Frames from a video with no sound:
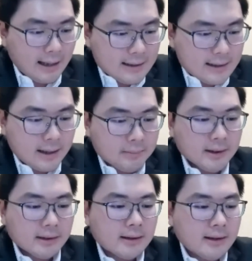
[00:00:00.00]

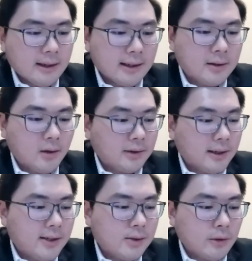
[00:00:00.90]
entertainment in
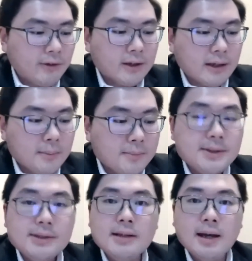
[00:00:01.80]
accordance with the
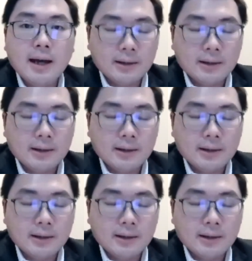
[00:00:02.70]
terms